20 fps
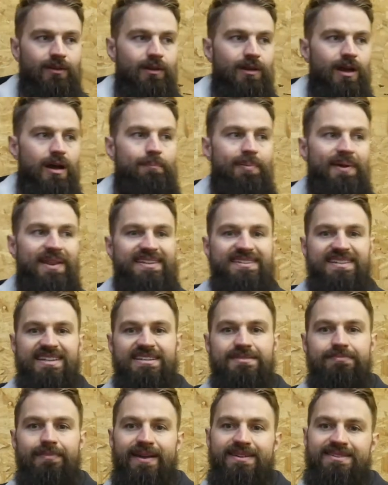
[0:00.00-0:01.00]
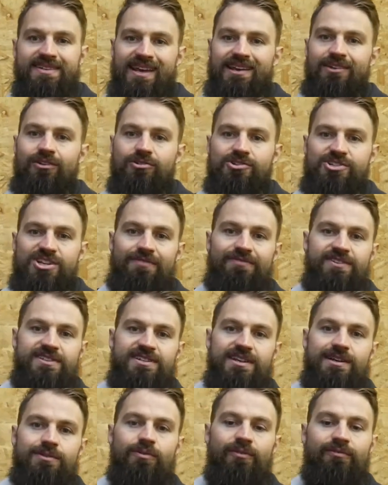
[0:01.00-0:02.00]
ability to maintain
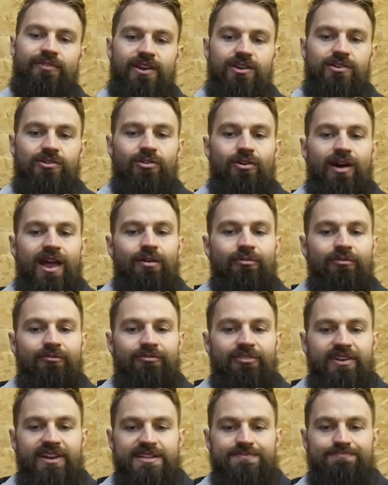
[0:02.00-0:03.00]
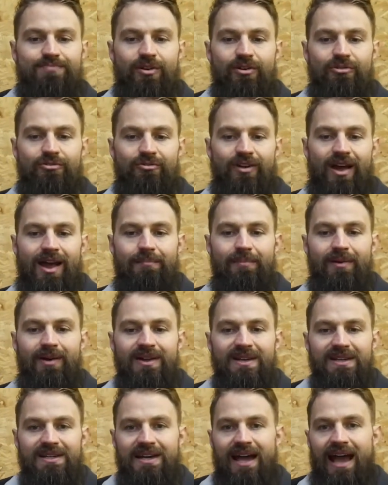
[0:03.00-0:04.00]
longevity within your health and fitness program.
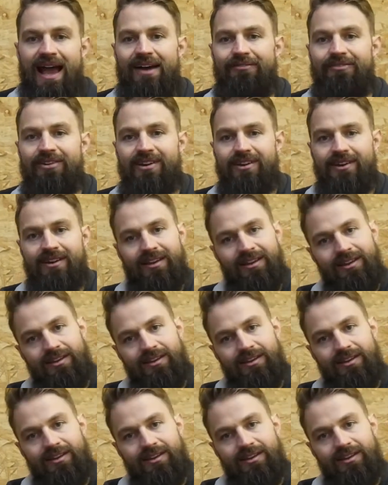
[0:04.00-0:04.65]
Having